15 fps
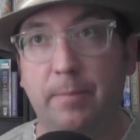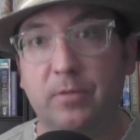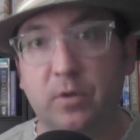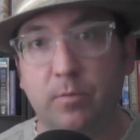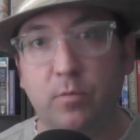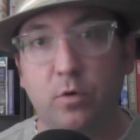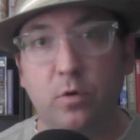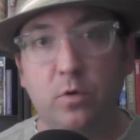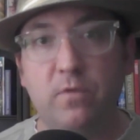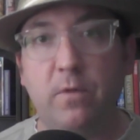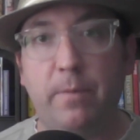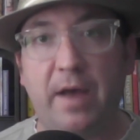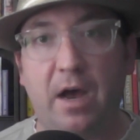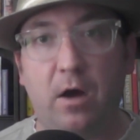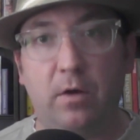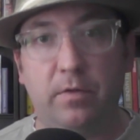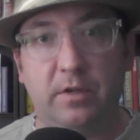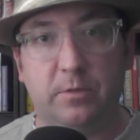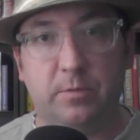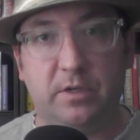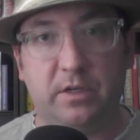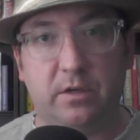to move about this
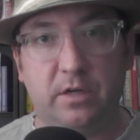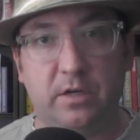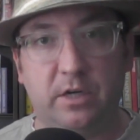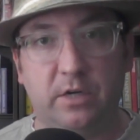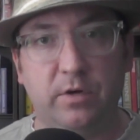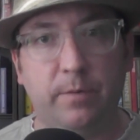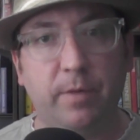particular country.